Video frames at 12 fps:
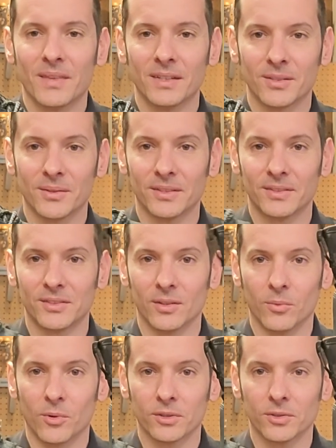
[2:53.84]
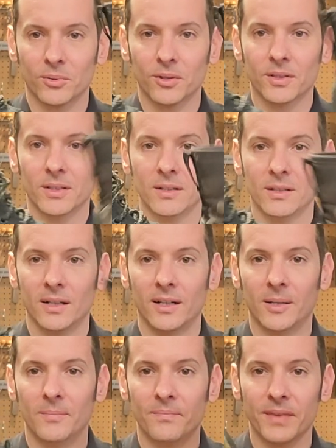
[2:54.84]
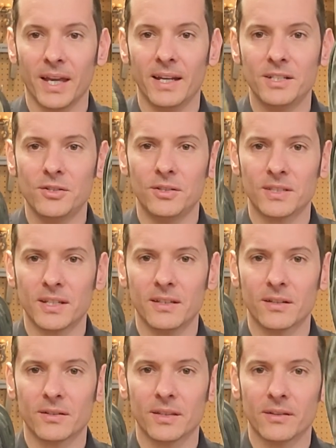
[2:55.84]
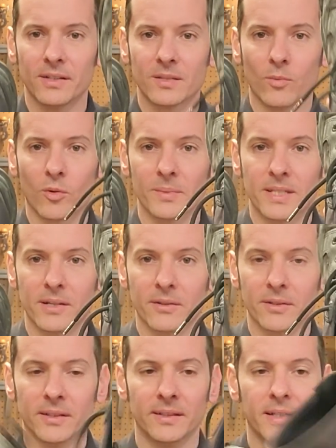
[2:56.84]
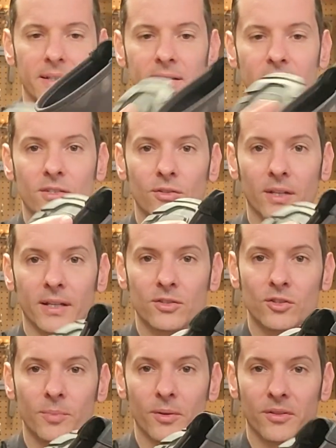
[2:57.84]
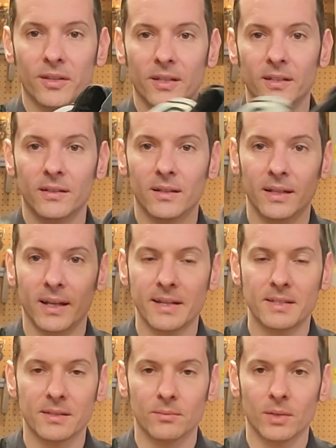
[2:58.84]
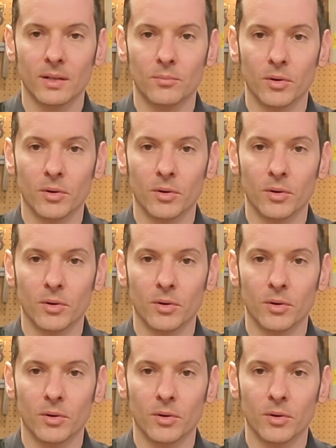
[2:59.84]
So this is the Wartorn, and as you can see, there is more material in there. These are like super thin and nice and